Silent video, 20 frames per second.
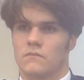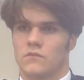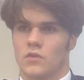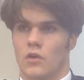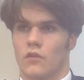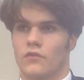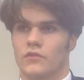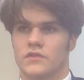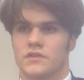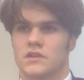
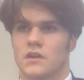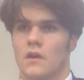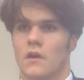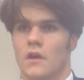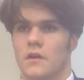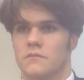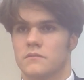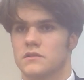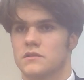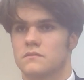
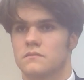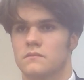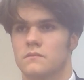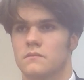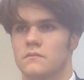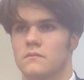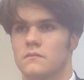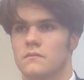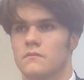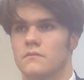oftentimes
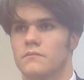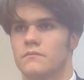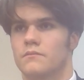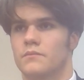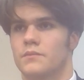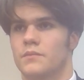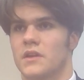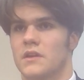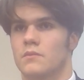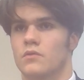
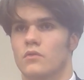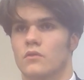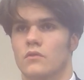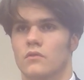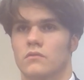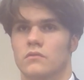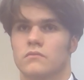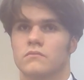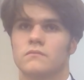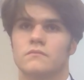
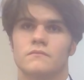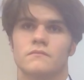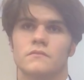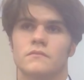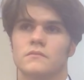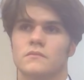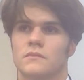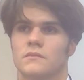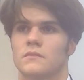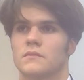people
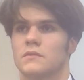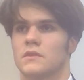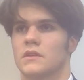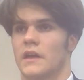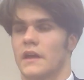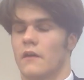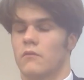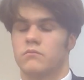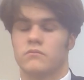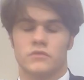
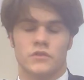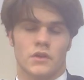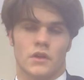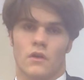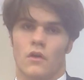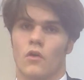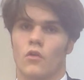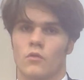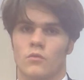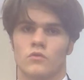get
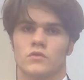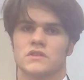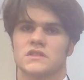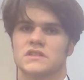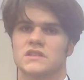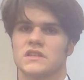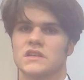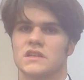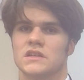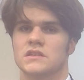horrible
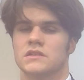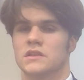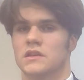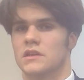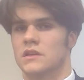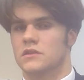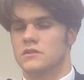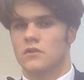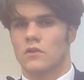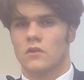
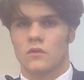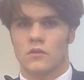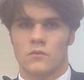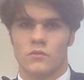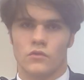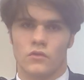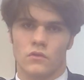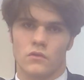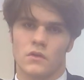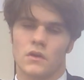diseases,
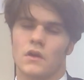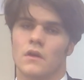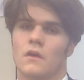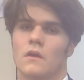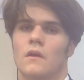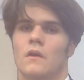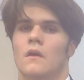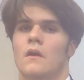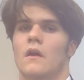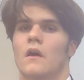horrible
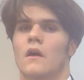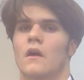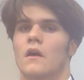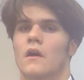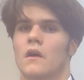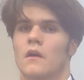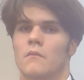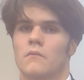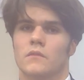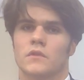
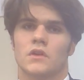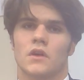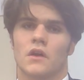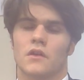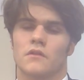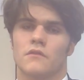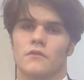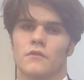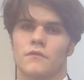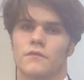
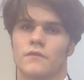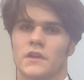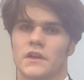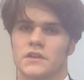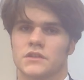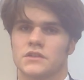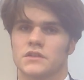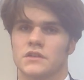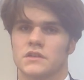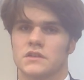kind of
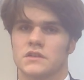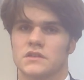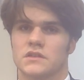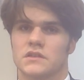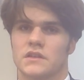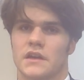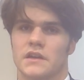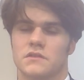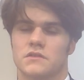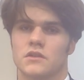afflictions,
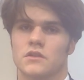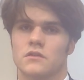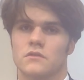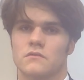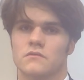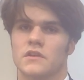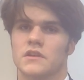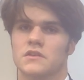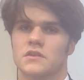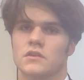and they
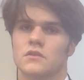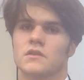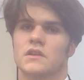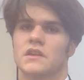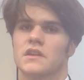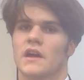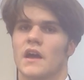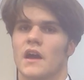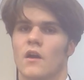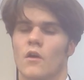do
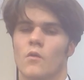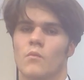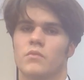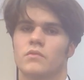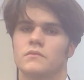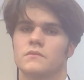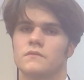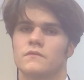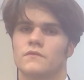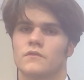need
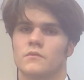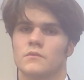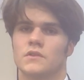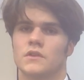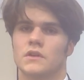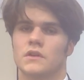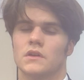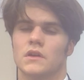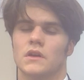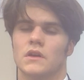help from
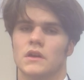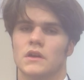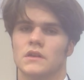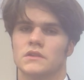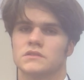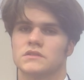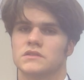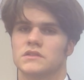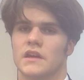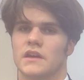the
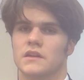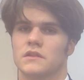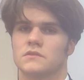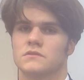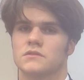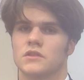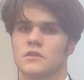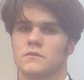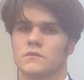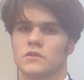state to
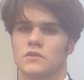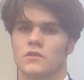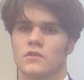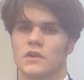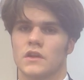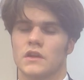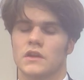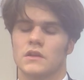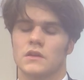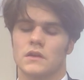some
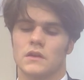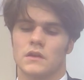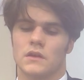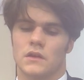degree